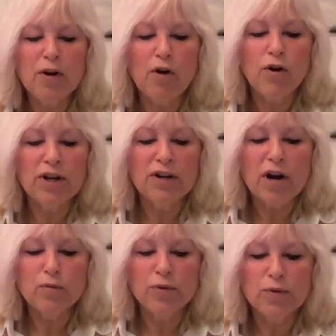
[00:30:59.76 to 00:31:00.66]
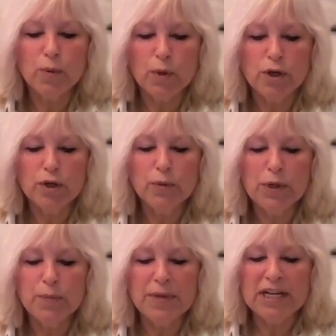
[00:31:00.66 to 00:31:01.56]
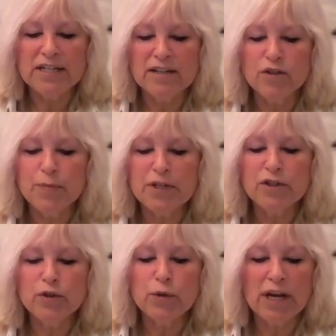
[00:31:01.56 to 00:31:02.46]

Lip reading: all around the world will be desperate to